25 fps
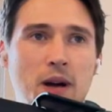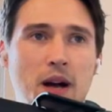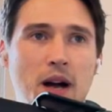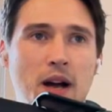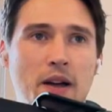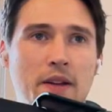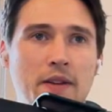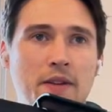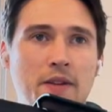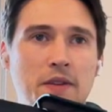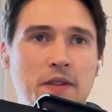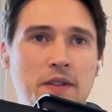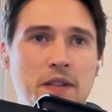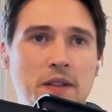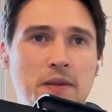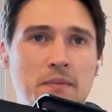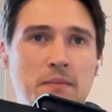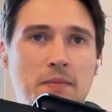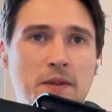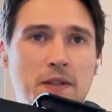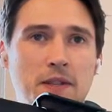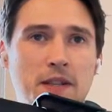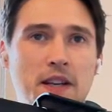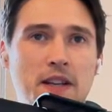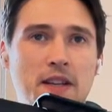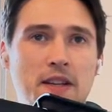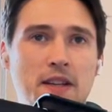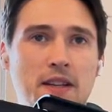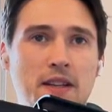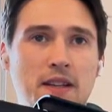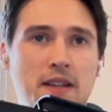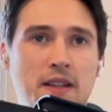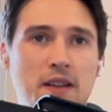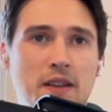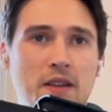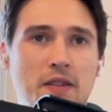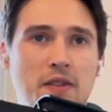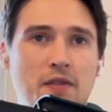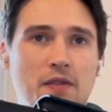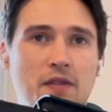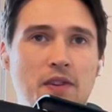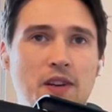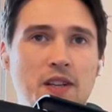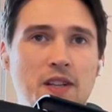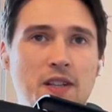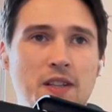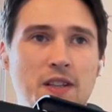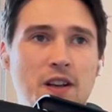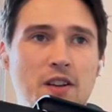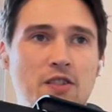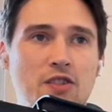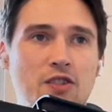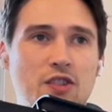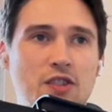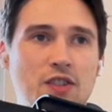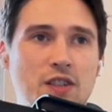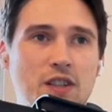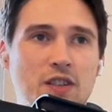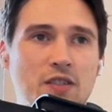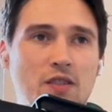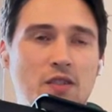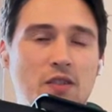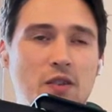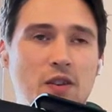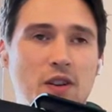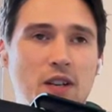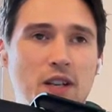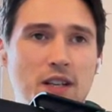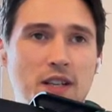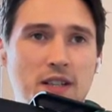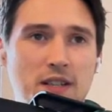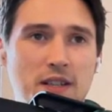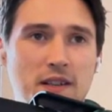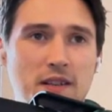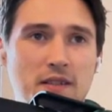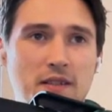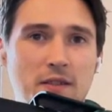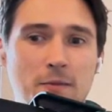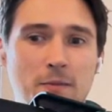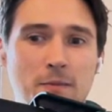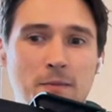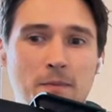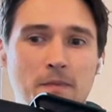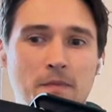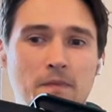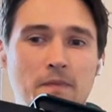Anderson presented three stages in learning a skill.